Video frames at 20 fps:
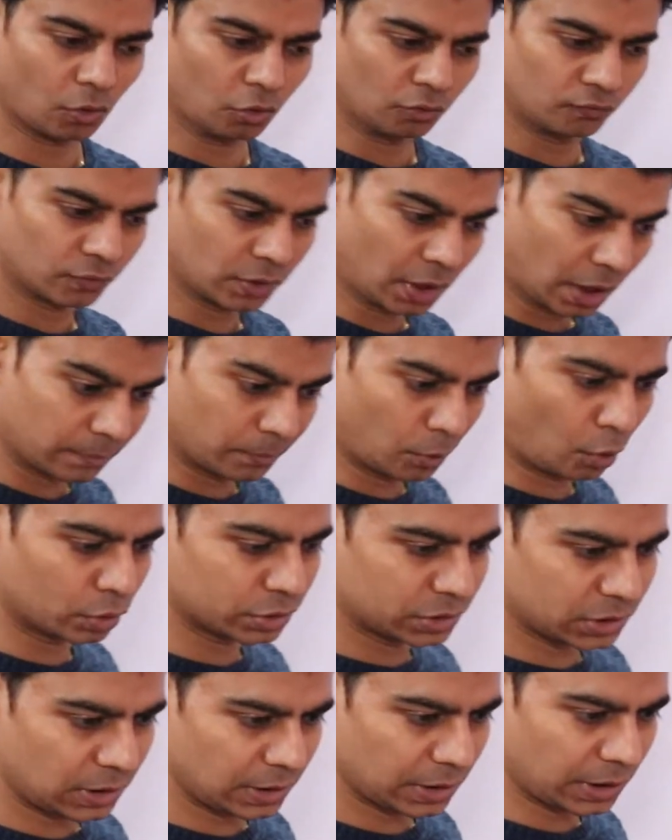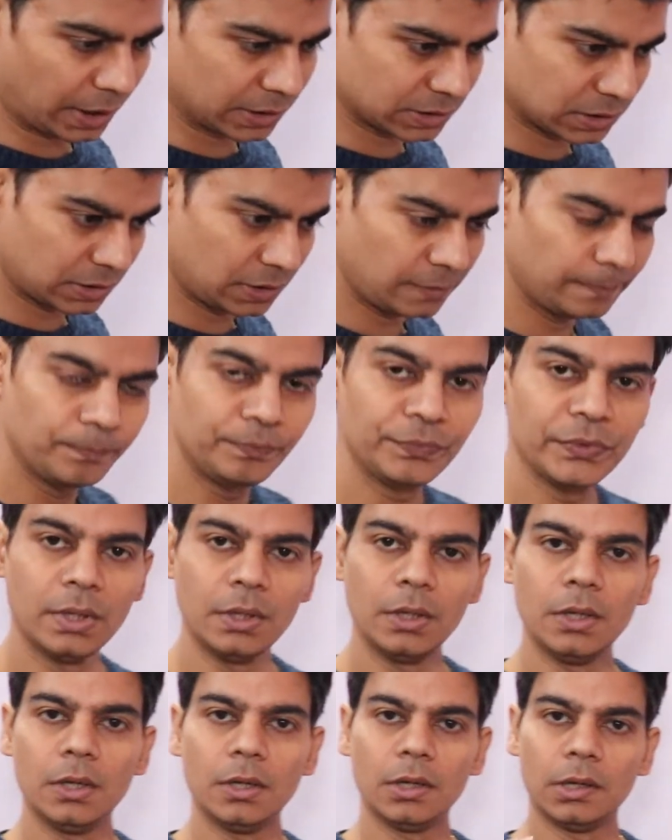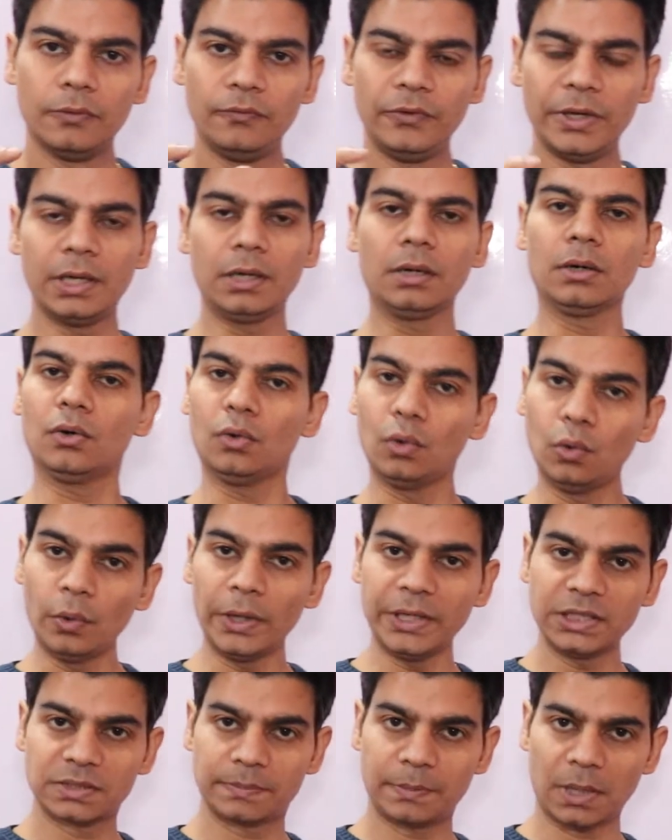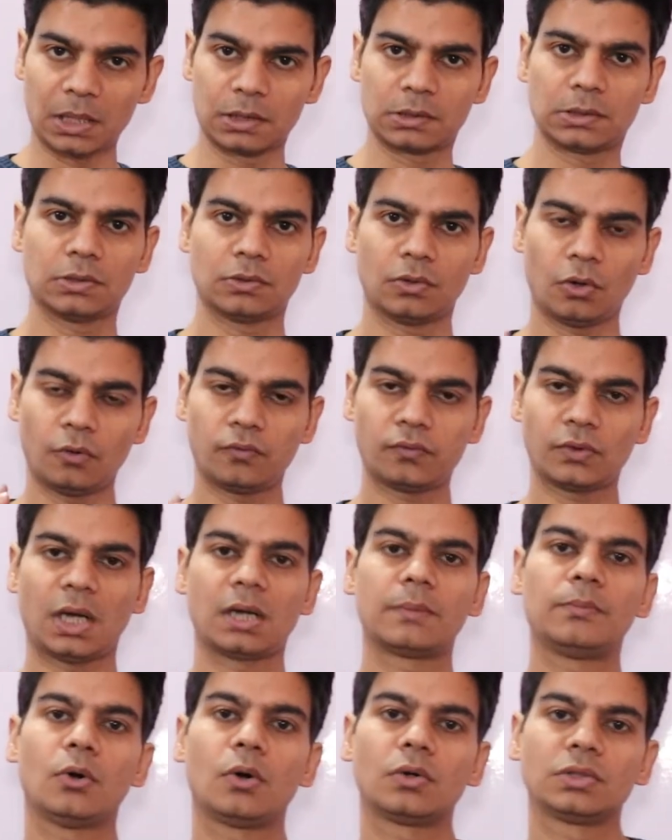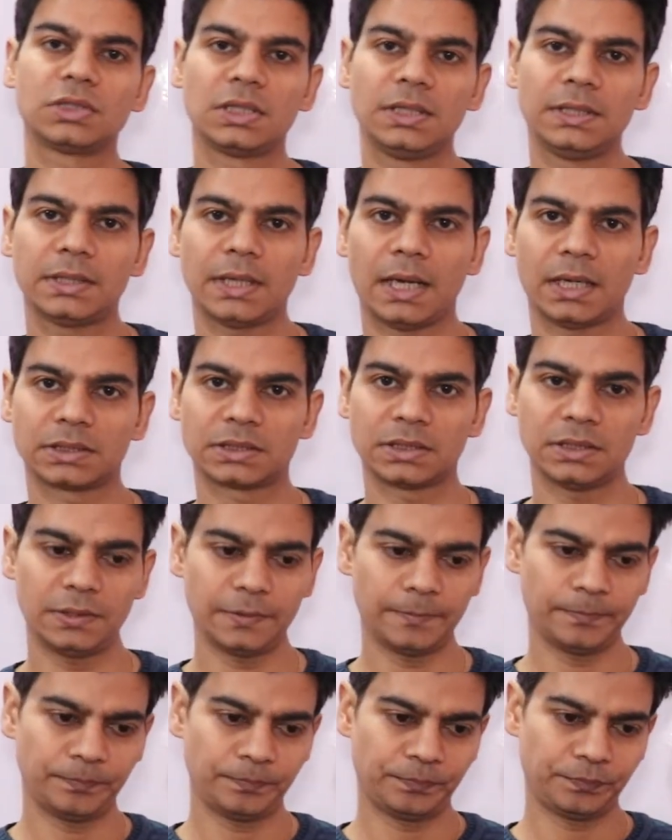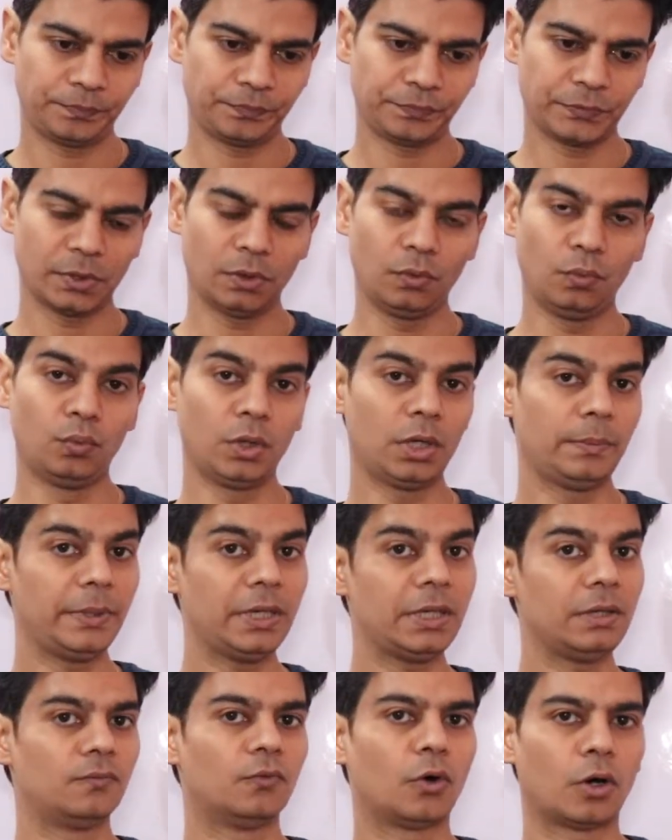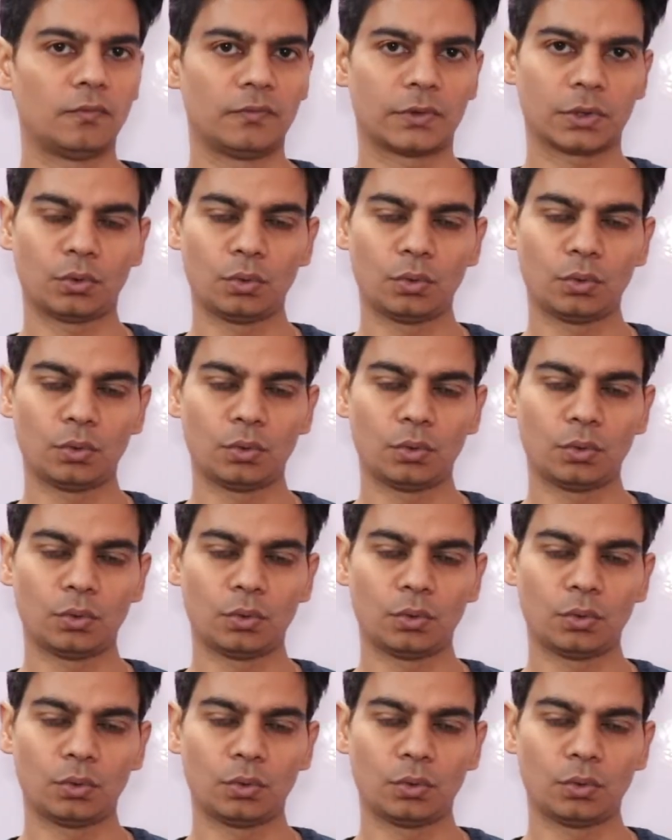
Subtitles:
of carboxylic acid where OH part of carboxylic acid would be involved.